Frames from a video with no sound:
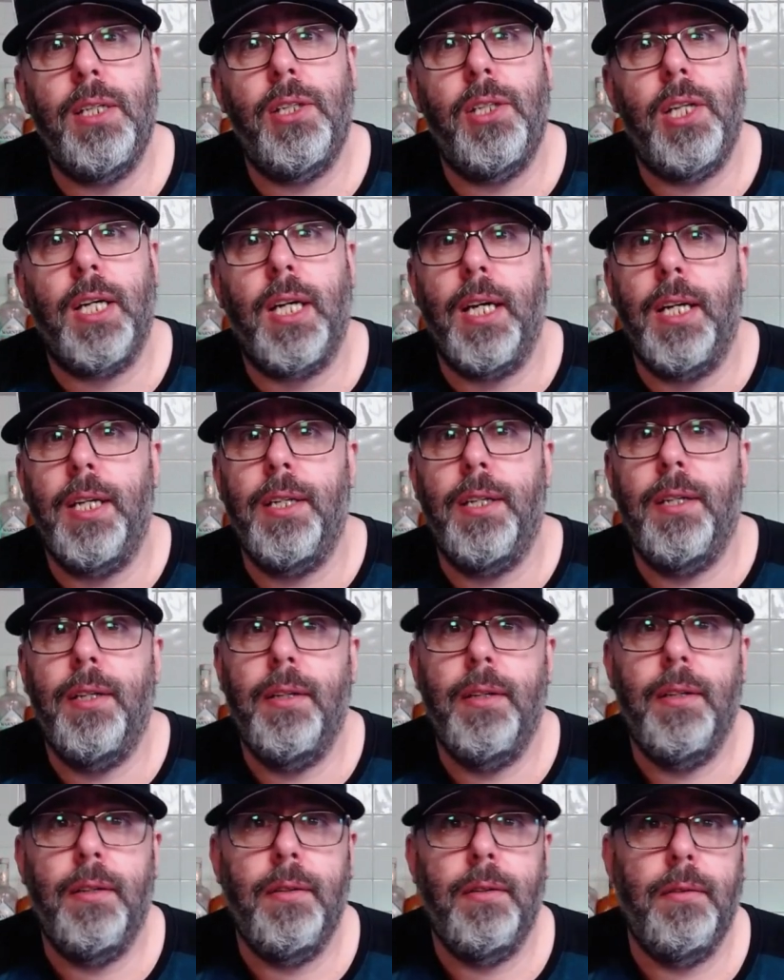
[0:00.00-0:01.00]
Chicken
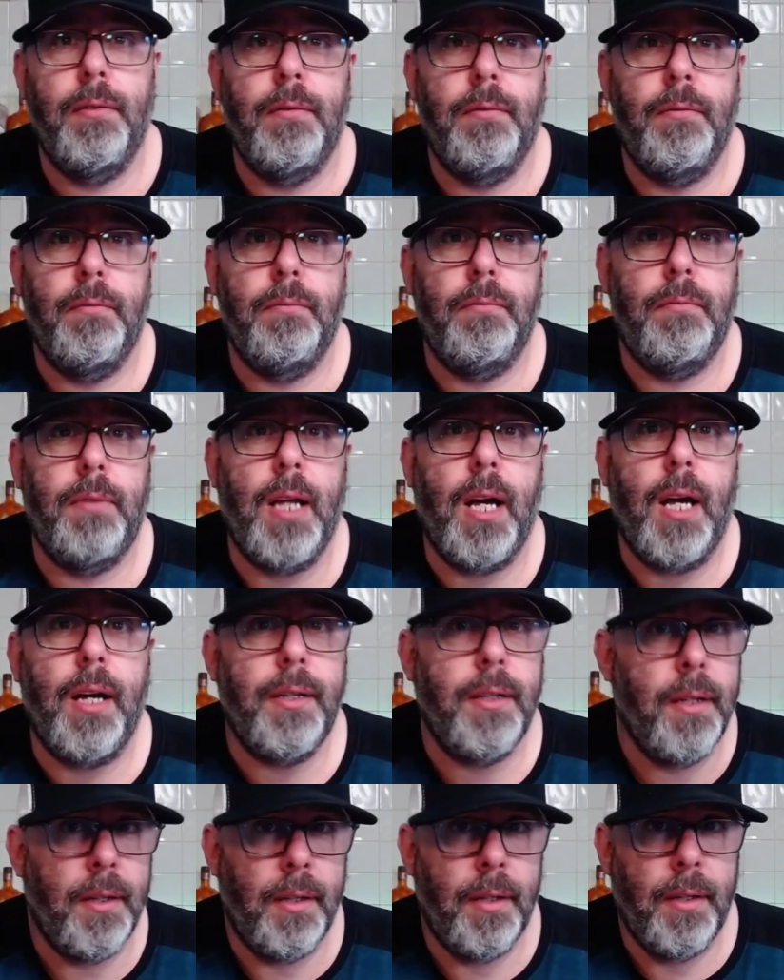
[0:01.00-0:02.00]

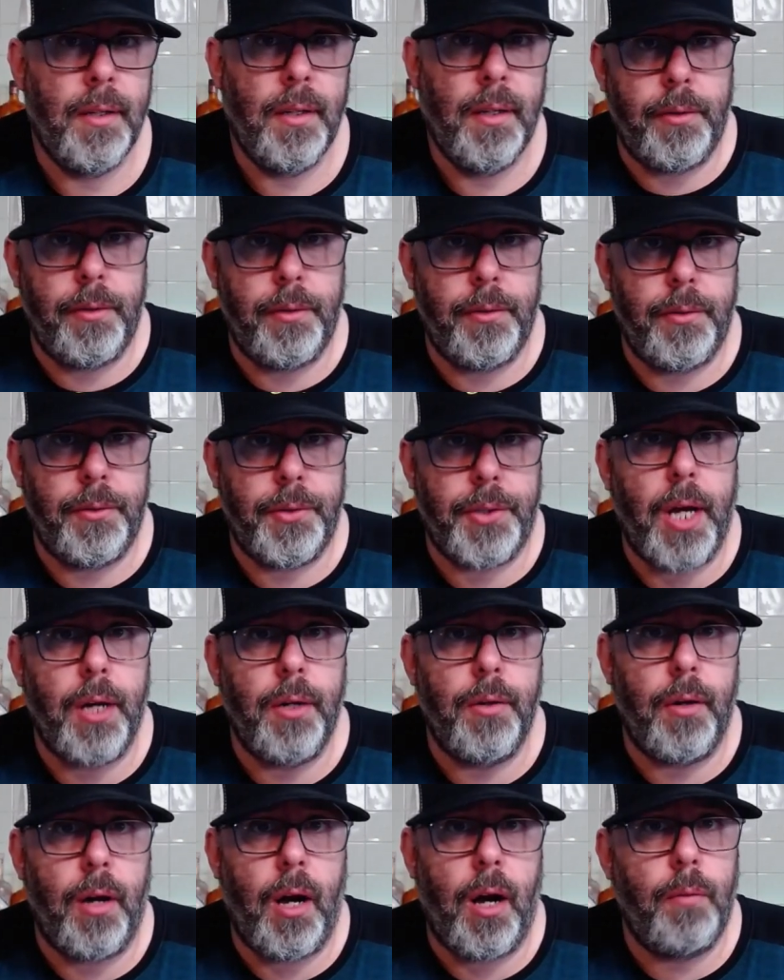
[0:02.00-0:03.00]
Nan.
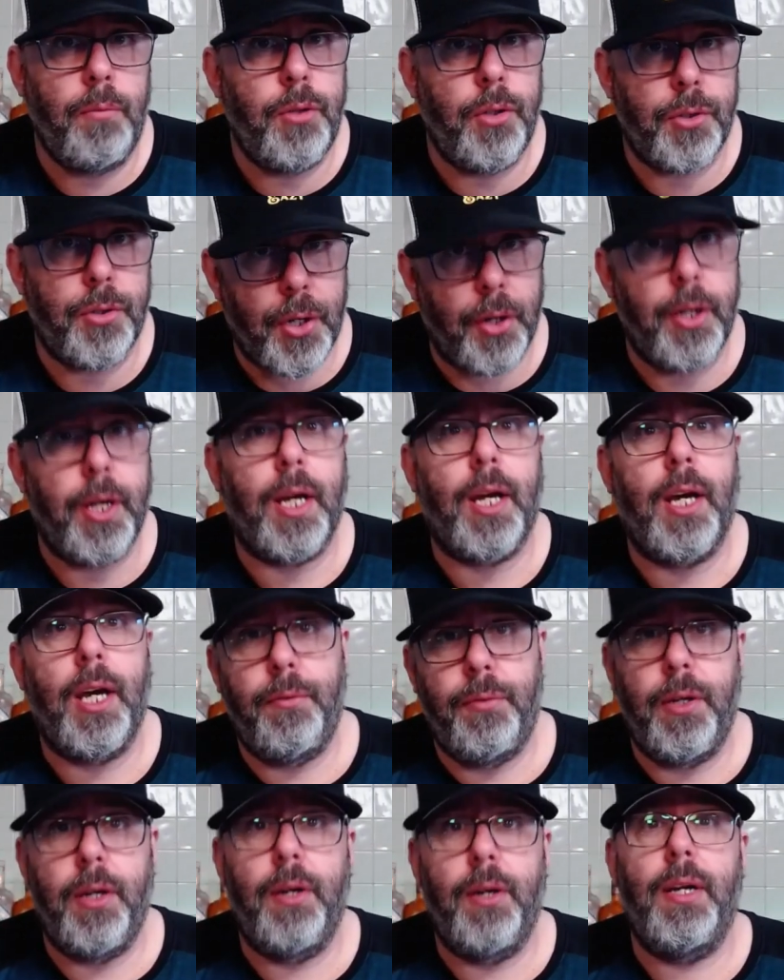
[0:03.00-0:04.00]
So I'm just going to
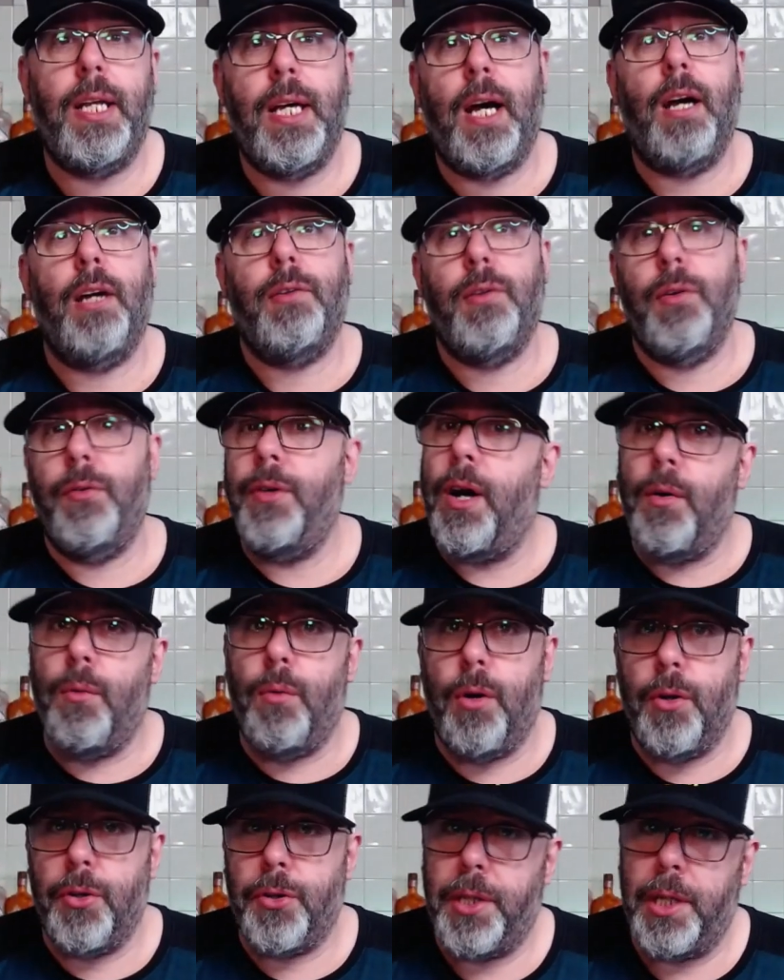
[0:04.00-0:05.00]
give you, it now if you've not
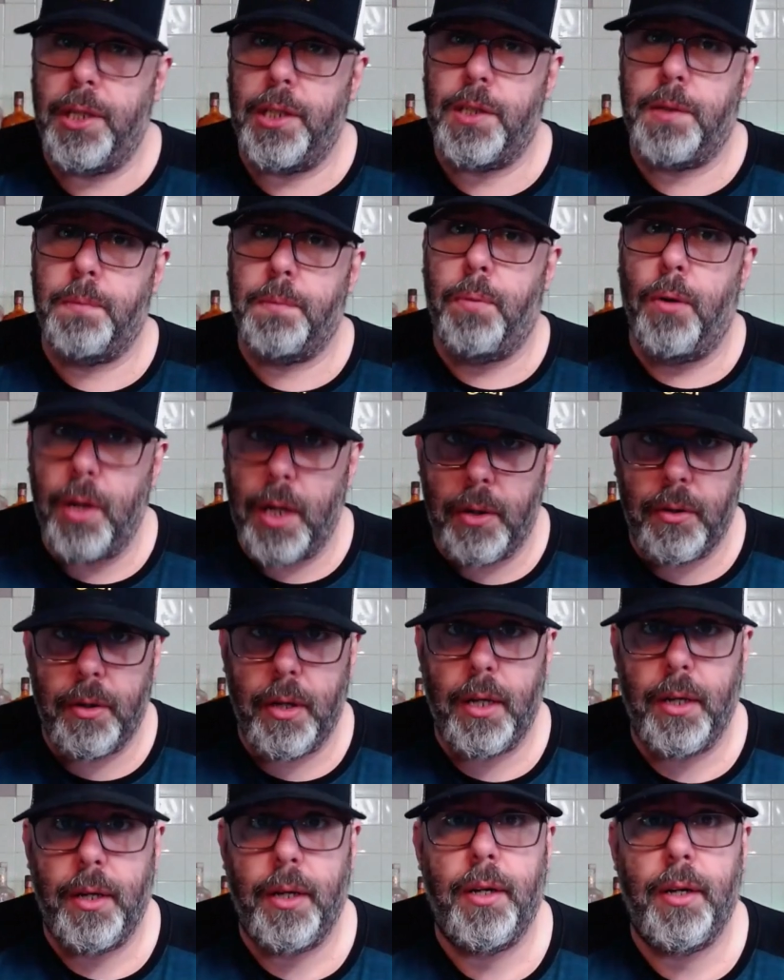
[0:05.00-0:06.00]
watched it, spoiler
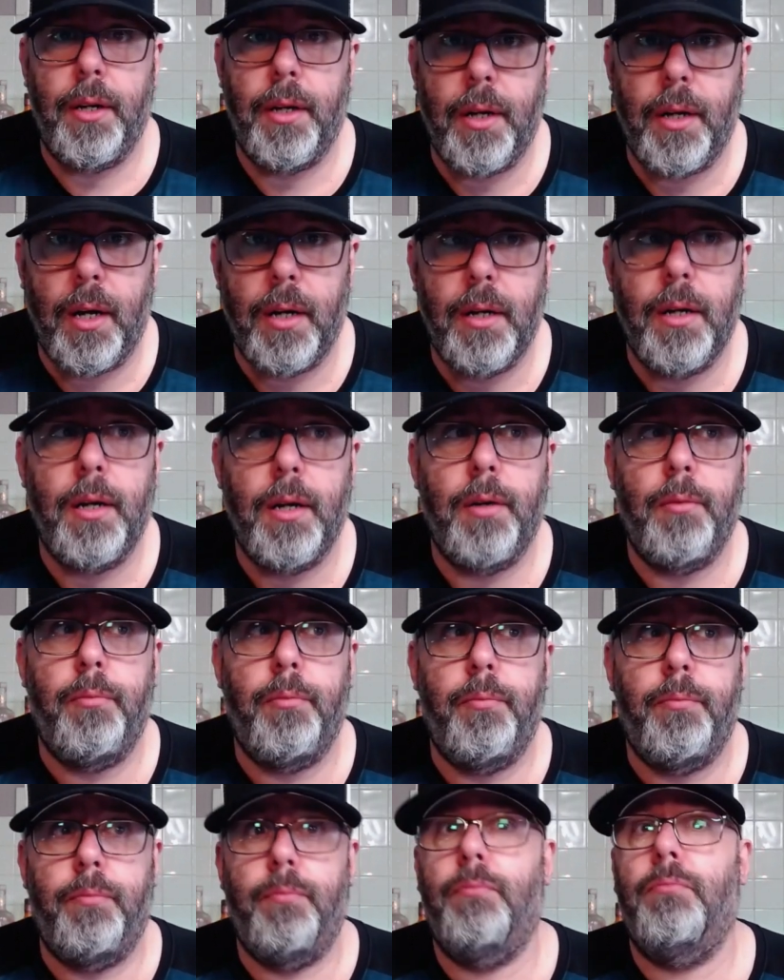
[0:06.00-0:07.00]
alert,
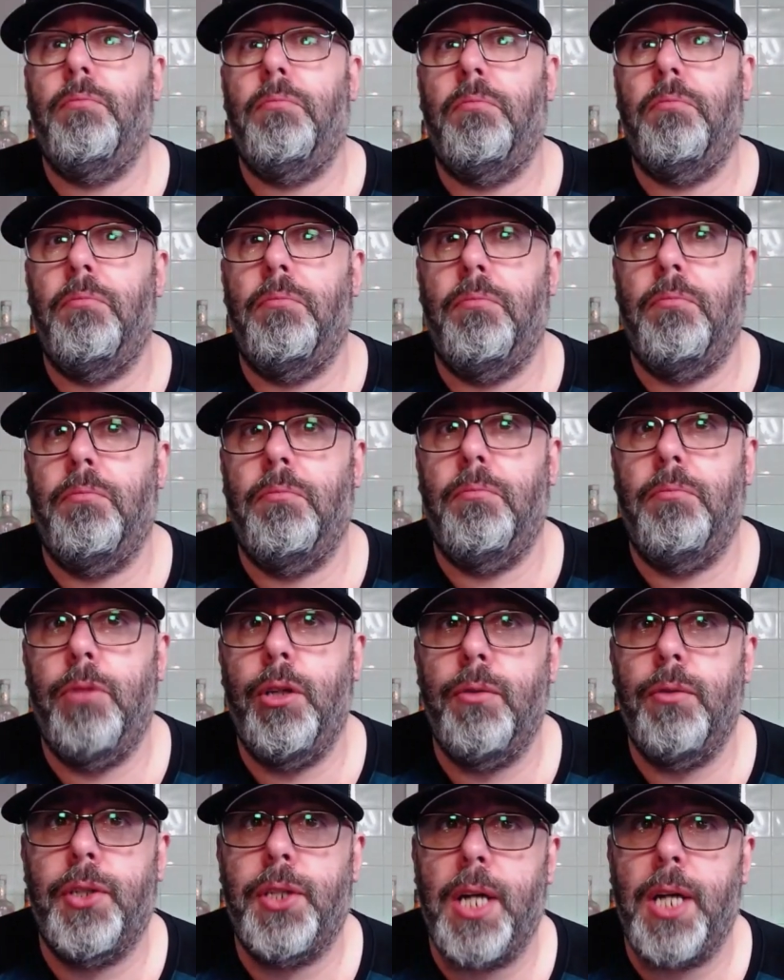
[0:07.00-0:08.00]
um,
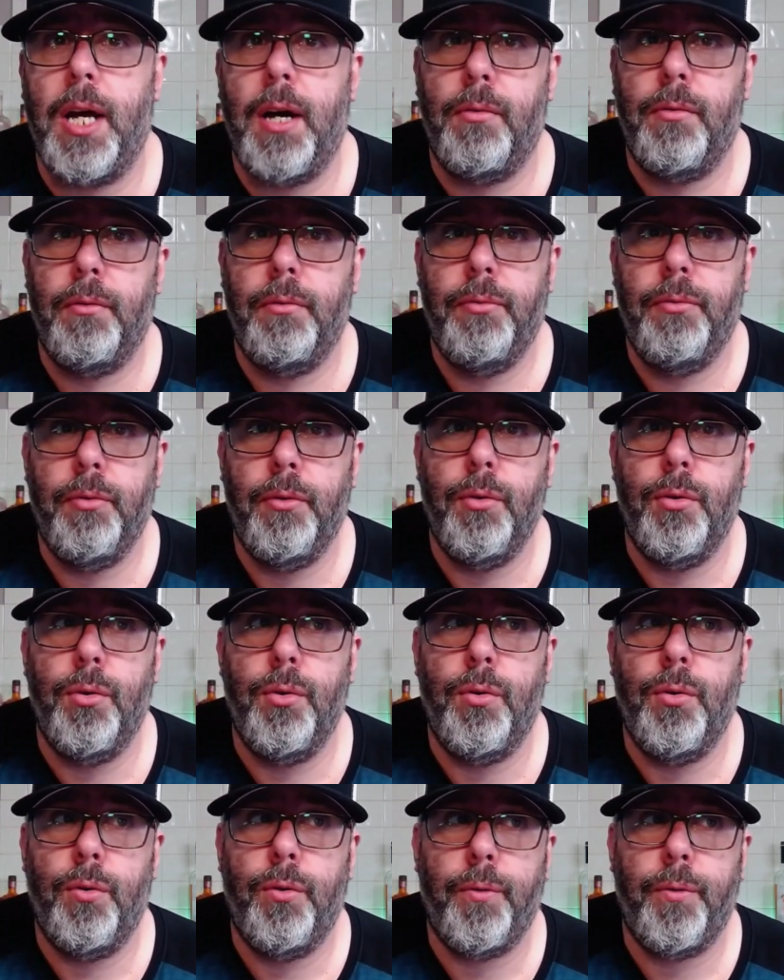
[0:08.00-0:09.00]
mute the sound
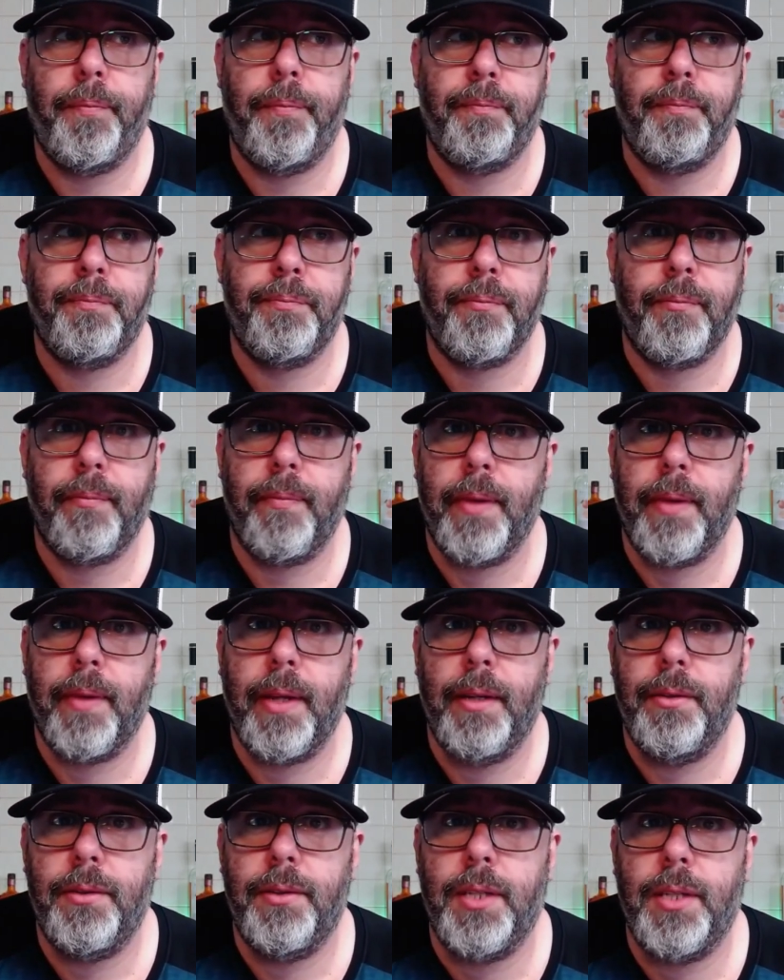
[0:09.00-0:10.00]
for
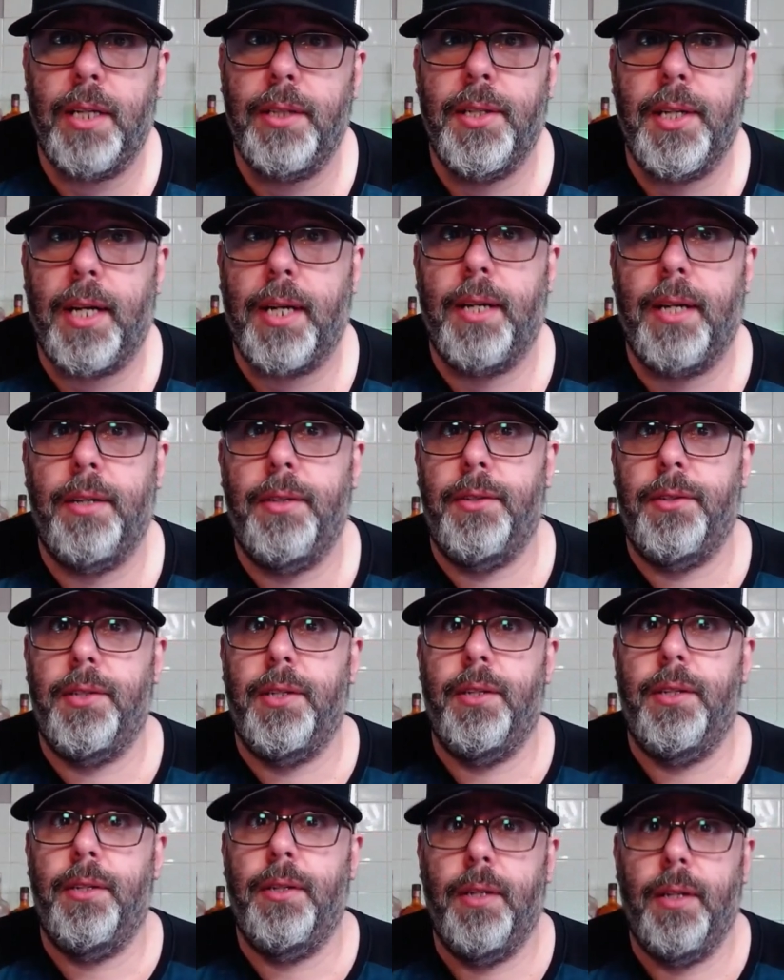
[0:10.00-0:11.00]
10 seconds.
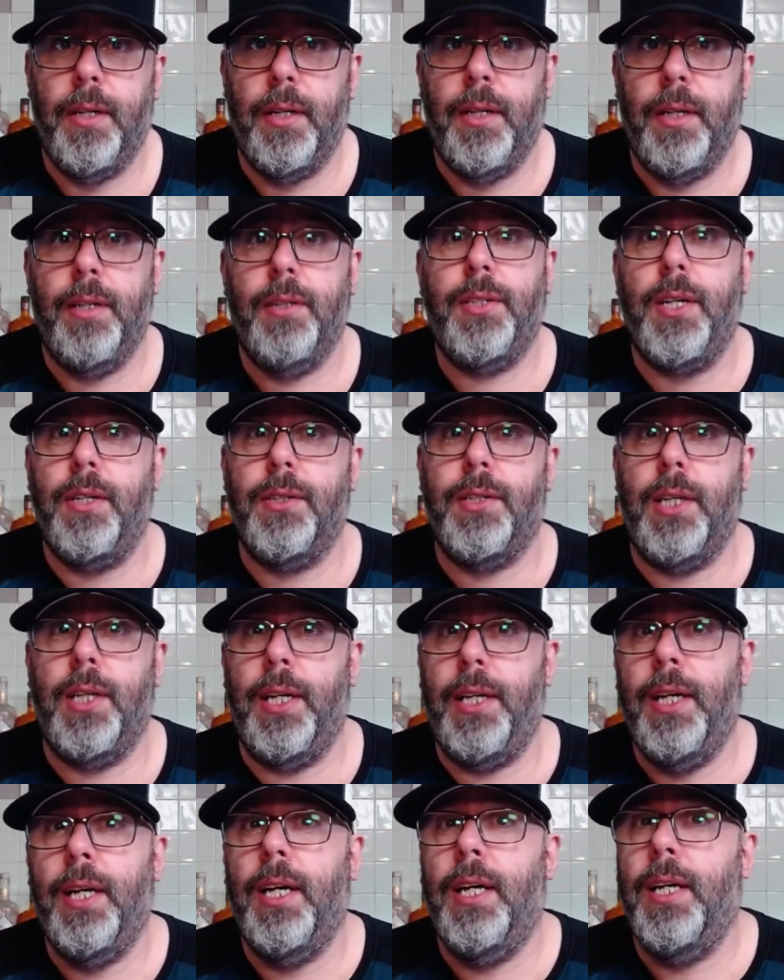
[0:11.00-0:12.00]

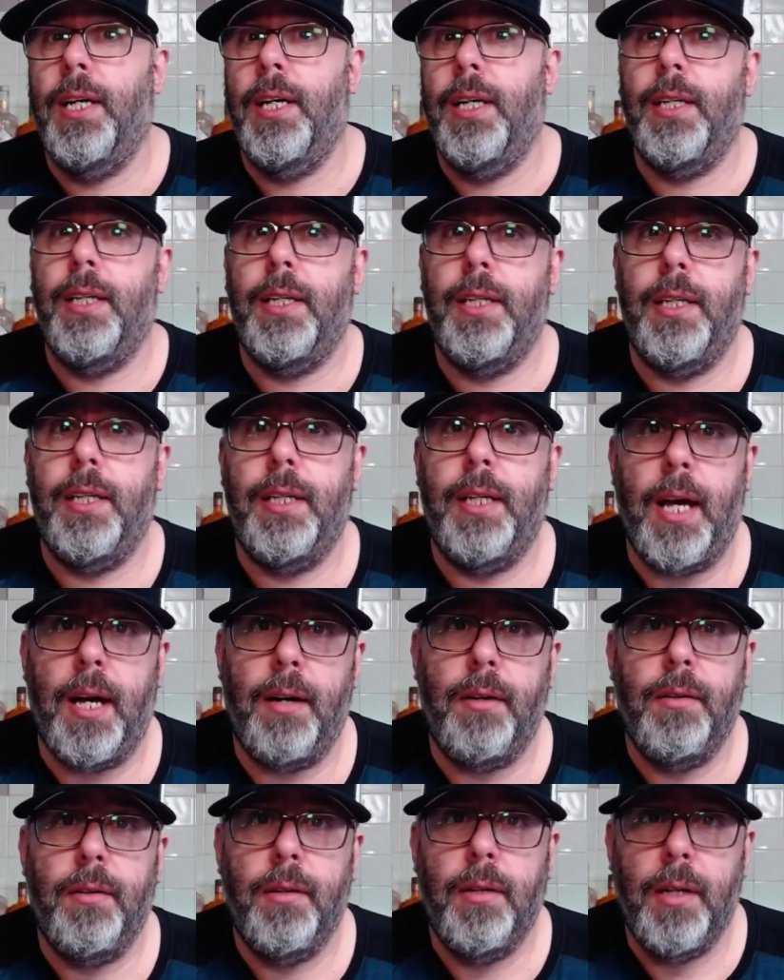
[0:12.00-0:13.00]
Starting now.